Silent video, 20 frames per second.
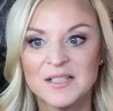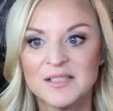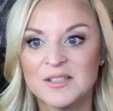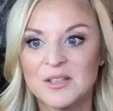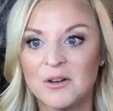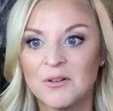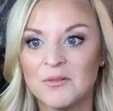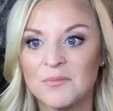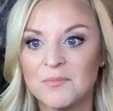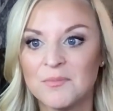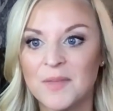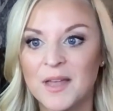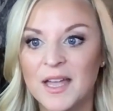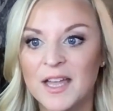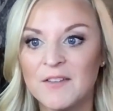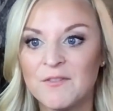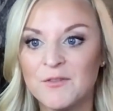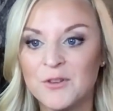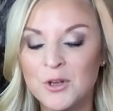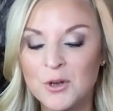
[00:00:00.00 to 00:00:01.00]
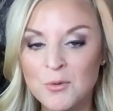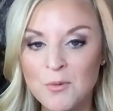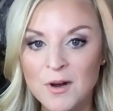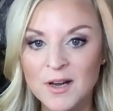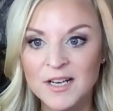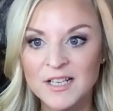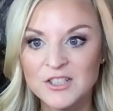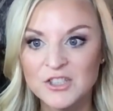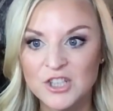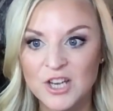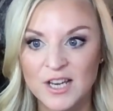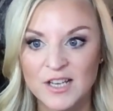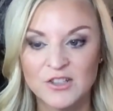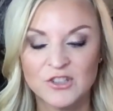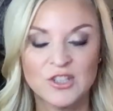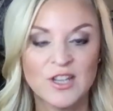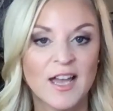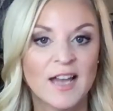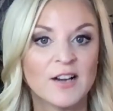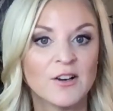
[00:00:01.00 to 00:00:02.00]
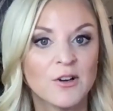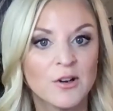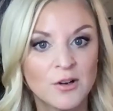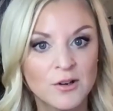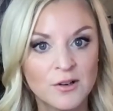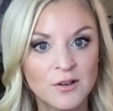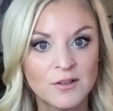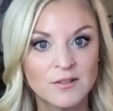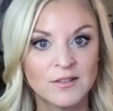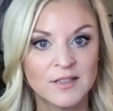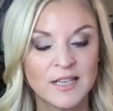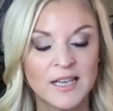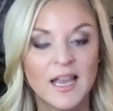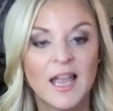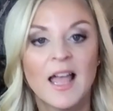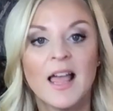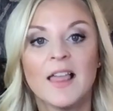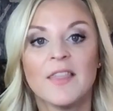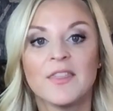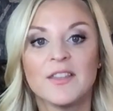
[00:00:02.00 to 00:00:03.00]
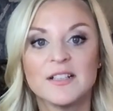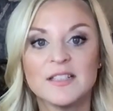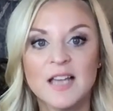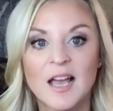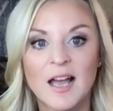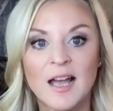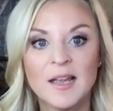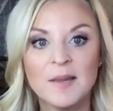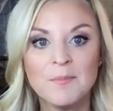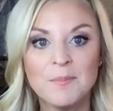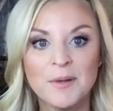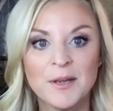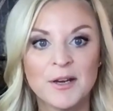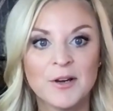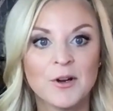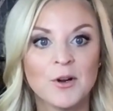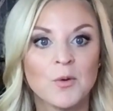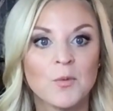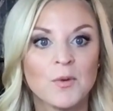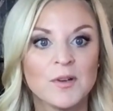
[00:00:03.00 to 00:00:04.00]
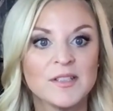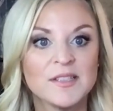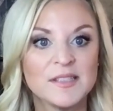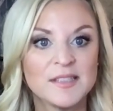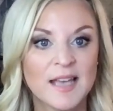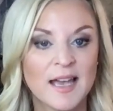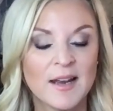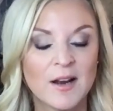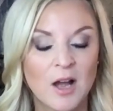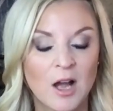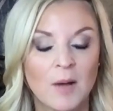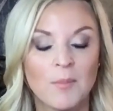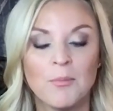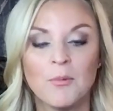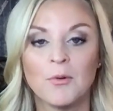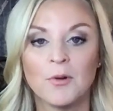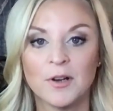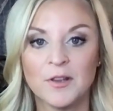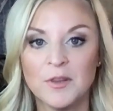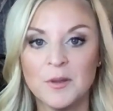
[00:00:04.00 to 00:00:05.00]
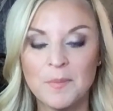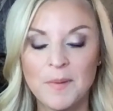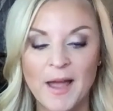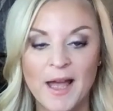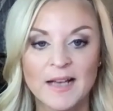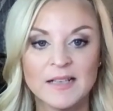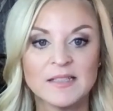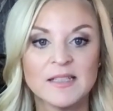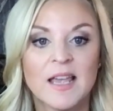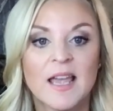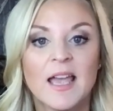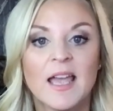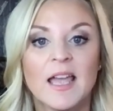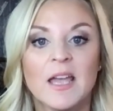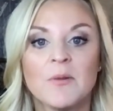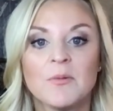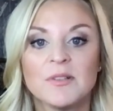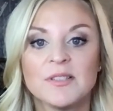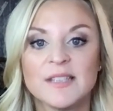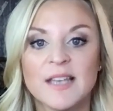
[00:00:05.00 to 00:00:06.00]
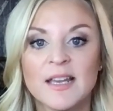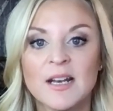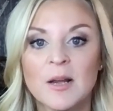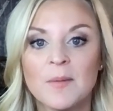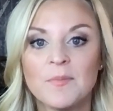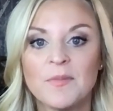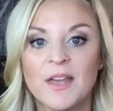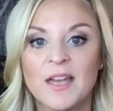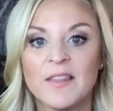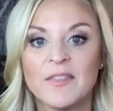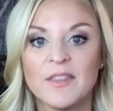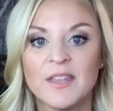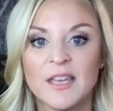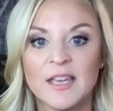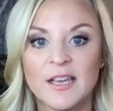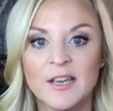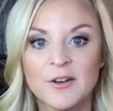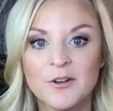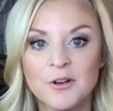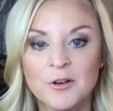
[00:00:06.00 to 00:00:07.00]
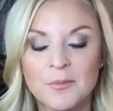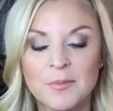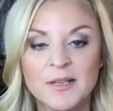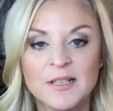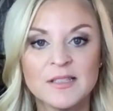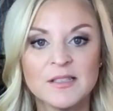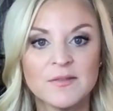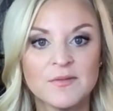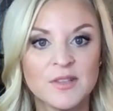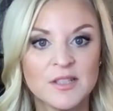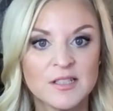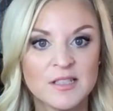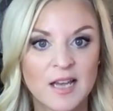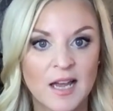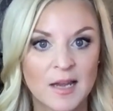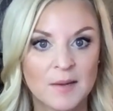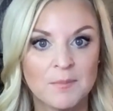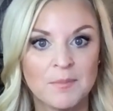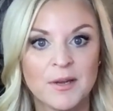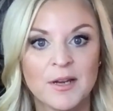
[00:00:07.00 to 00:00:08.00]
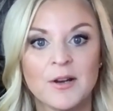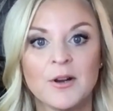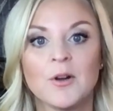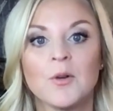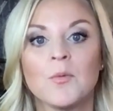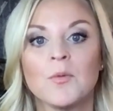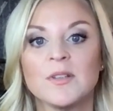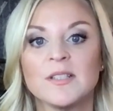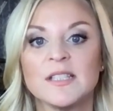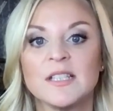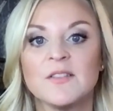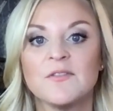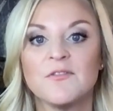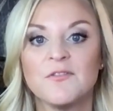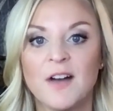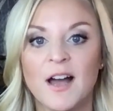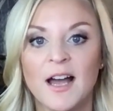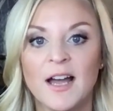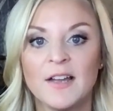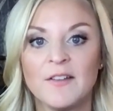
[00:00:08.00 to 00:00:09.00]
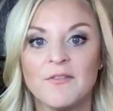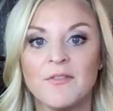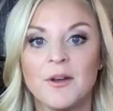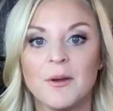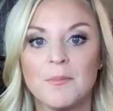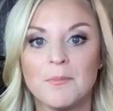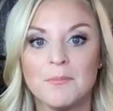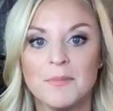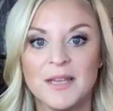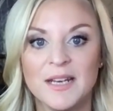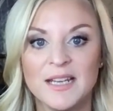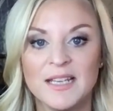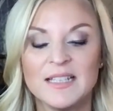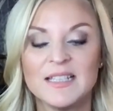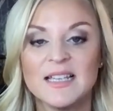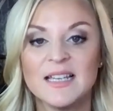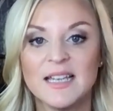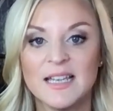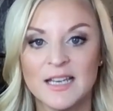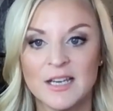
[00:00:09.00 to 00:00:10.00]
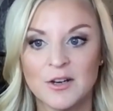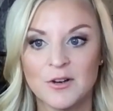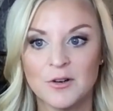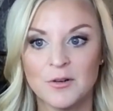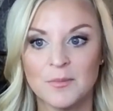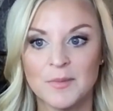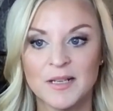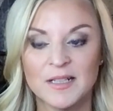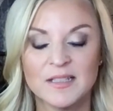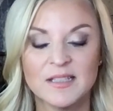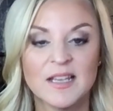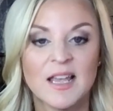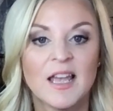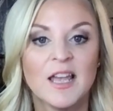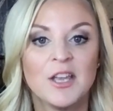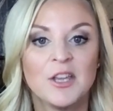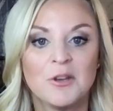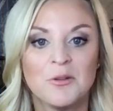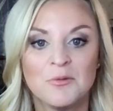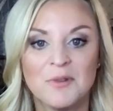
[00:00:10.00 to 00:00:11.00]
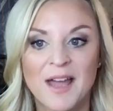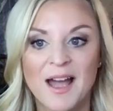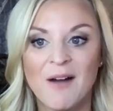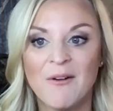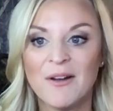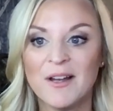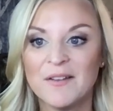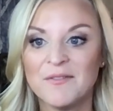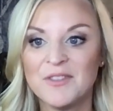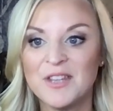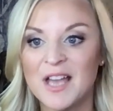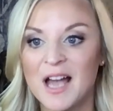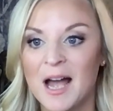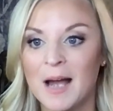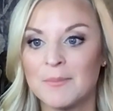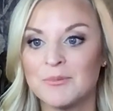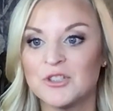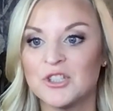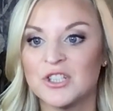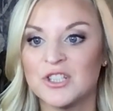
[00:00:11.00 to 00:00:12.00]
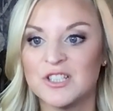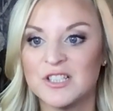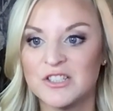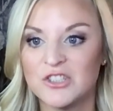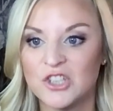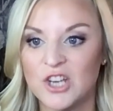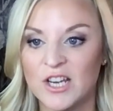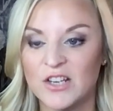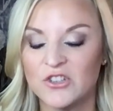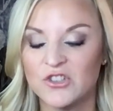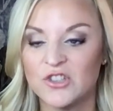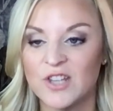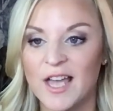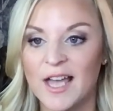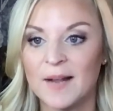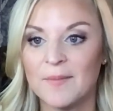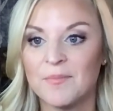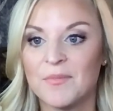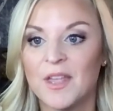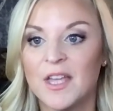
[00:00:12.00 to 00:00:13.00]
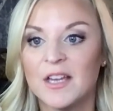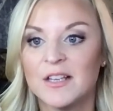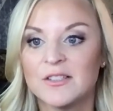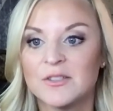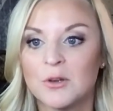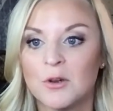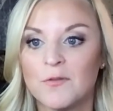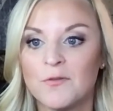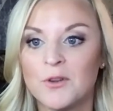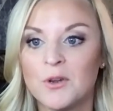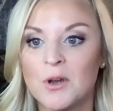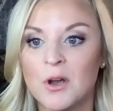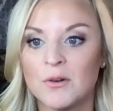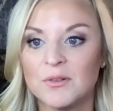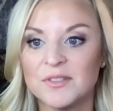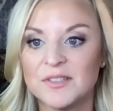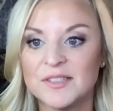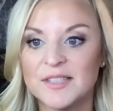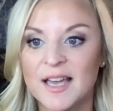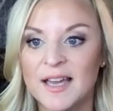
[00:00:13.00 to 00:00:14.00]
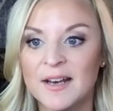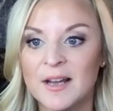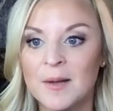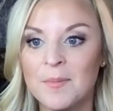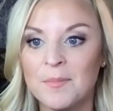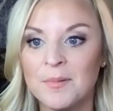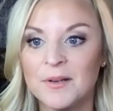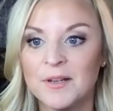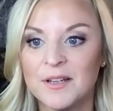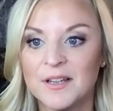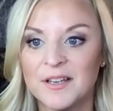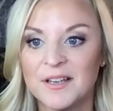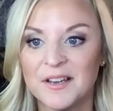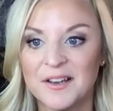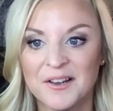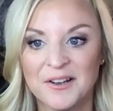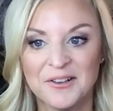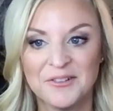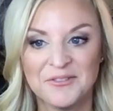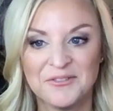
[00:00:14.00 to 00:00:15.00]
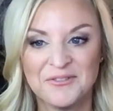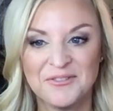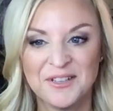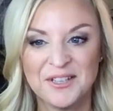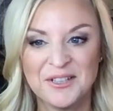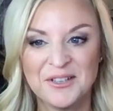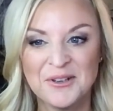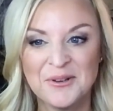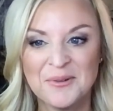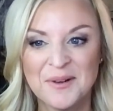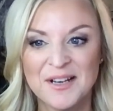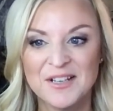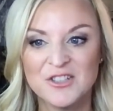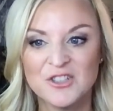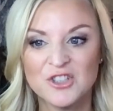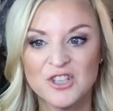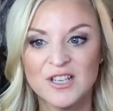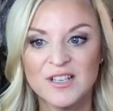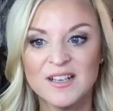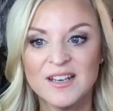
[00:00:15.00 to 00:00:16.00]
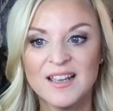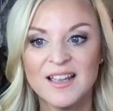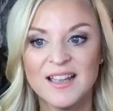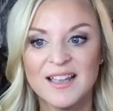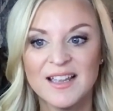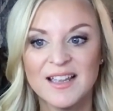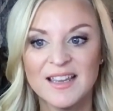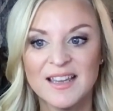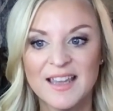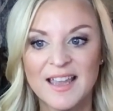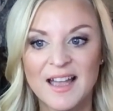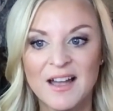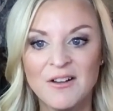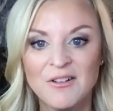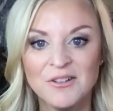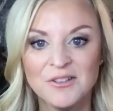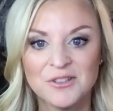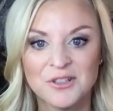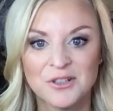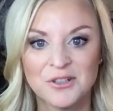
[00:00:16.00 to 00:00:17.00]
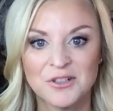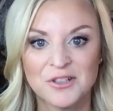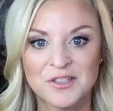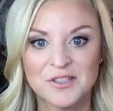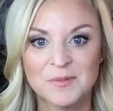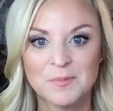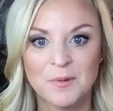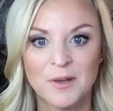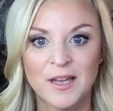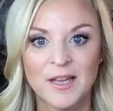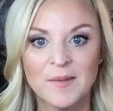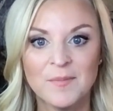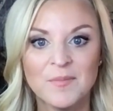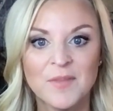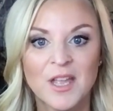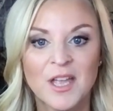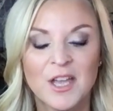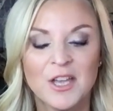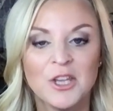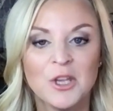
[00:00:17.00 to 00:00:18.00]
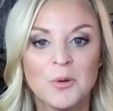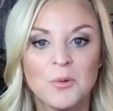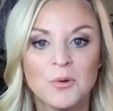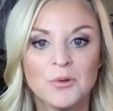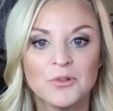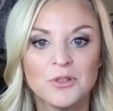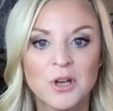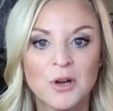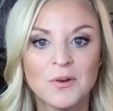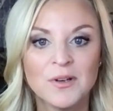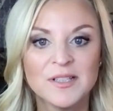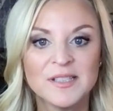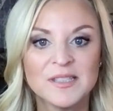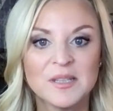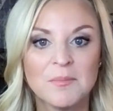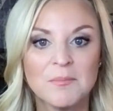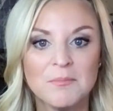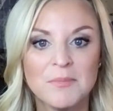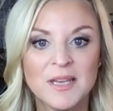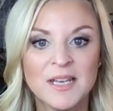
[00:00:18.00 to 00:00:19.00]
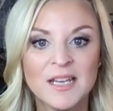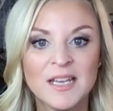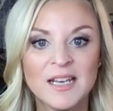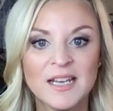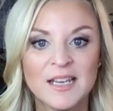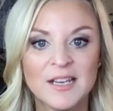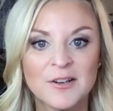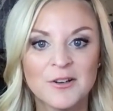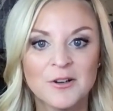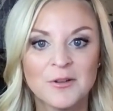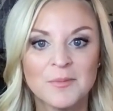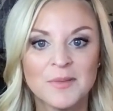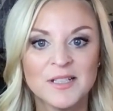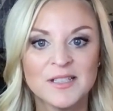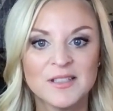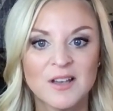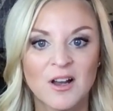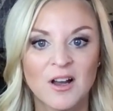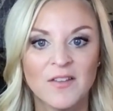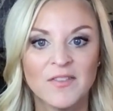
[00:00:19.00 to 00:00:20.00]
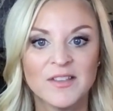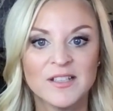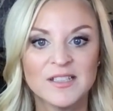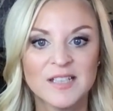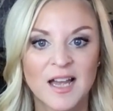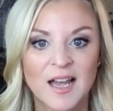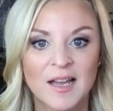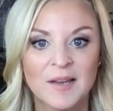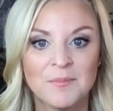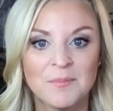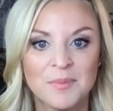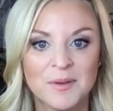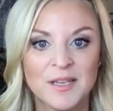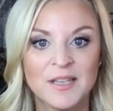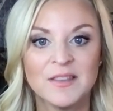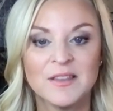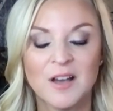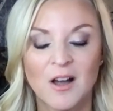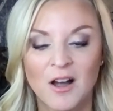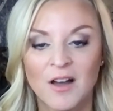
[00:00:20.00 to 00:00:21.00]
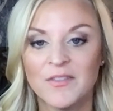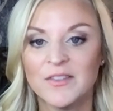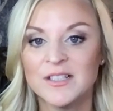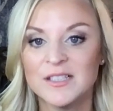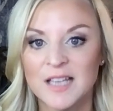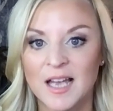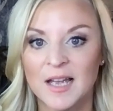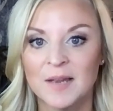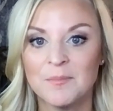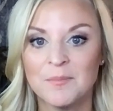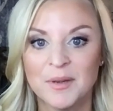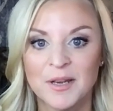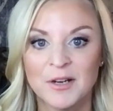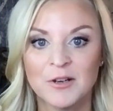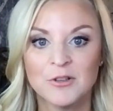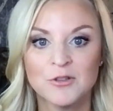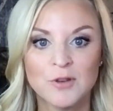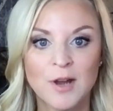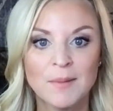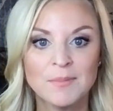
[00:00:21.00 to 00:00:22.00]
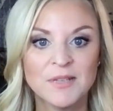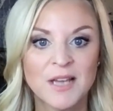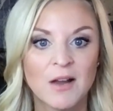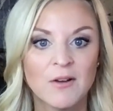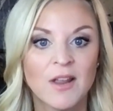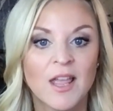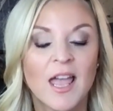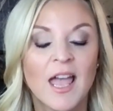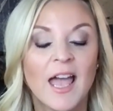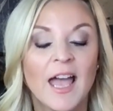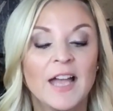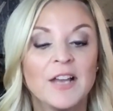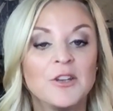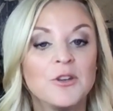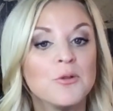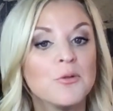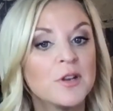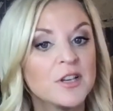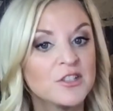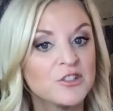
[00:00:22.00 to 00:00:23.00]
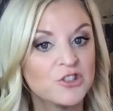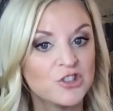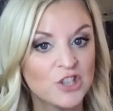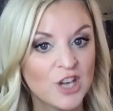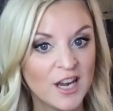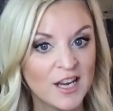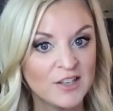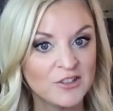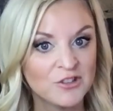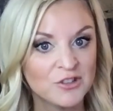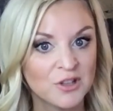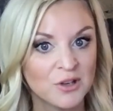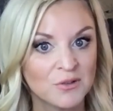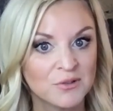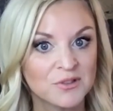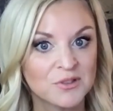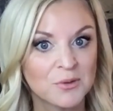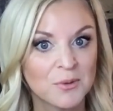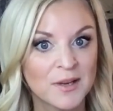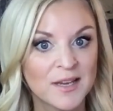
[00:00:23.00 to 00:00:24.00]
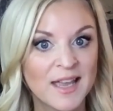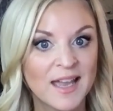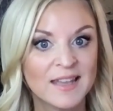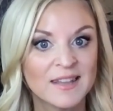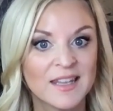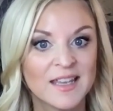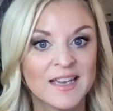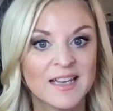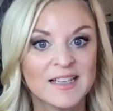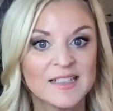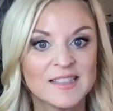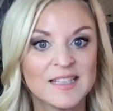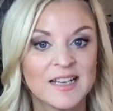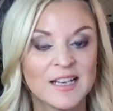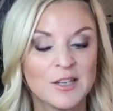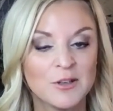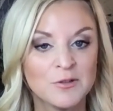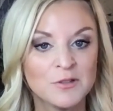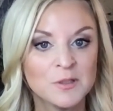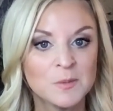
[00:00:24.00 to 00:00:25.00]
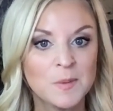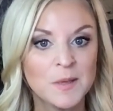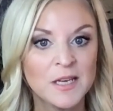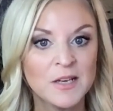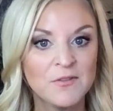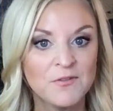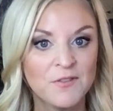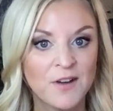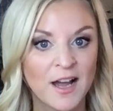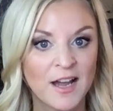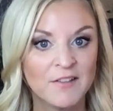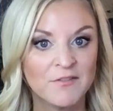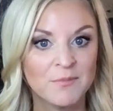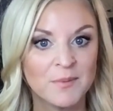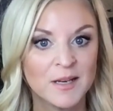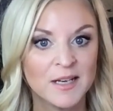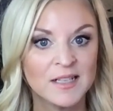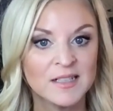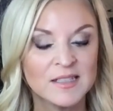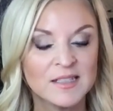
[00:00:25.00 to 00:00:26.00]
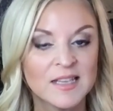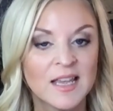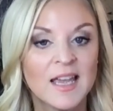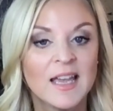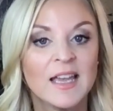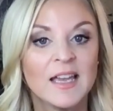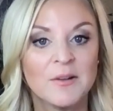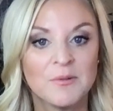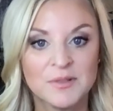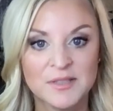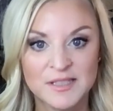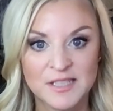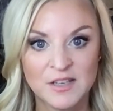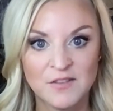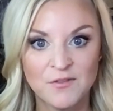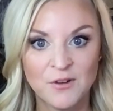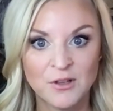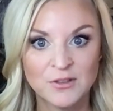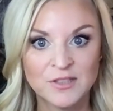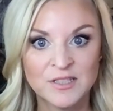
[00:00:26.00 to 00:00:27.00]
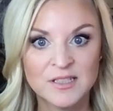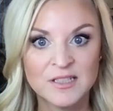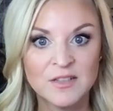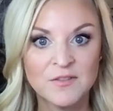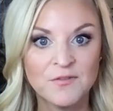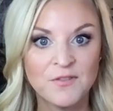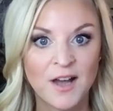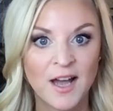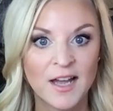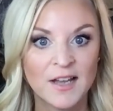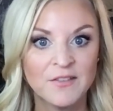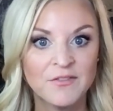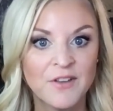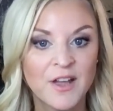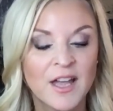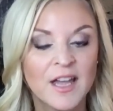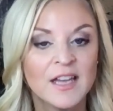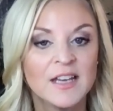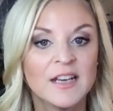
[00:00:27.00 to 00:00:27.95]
So if you want to change that, currently the time picker was set up, or in the past, it was set up that the increments of the time picker was in five minute increments. You now have the option to change that. So if you go setup, configuration, calendar display, you will notice the minute increments on the time in on the time picker dropdown, and you can change those. So again, like I said, it used to be in five minutes. It was defaulted to five.